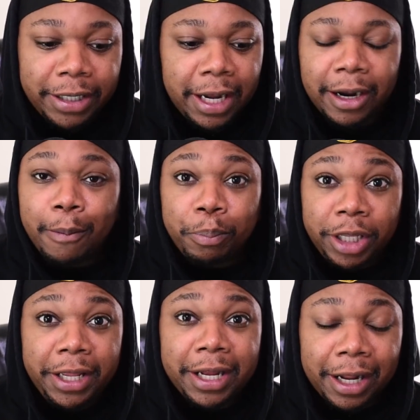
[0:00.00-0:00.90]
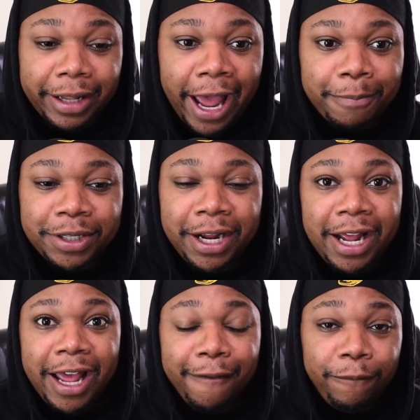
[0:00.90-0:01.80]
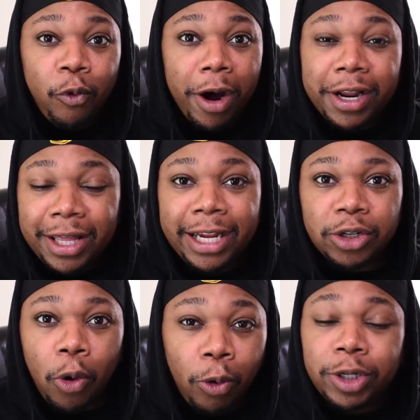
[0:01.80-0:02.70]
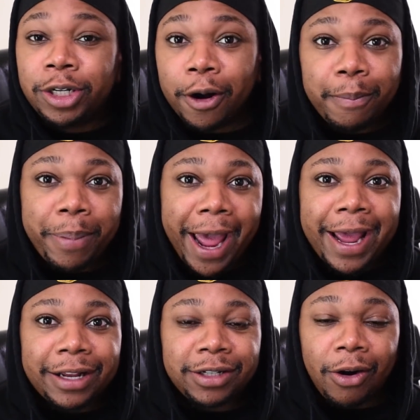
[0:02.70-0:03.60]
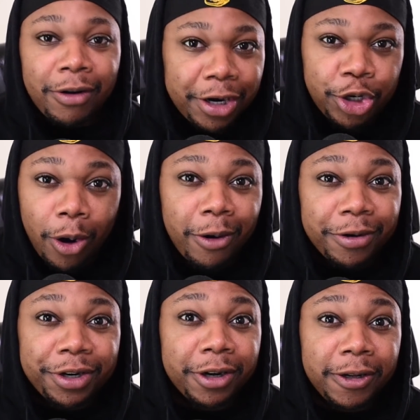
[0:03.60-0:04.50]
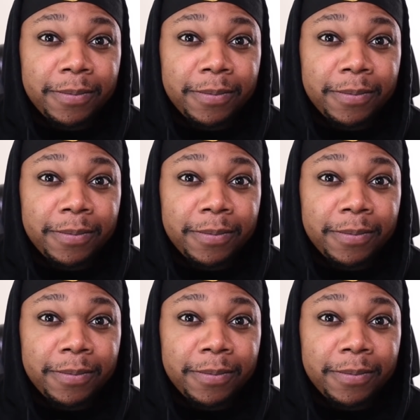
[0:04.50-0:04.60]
It's going to completely collapse if one of these old dirt bags aren't in charge?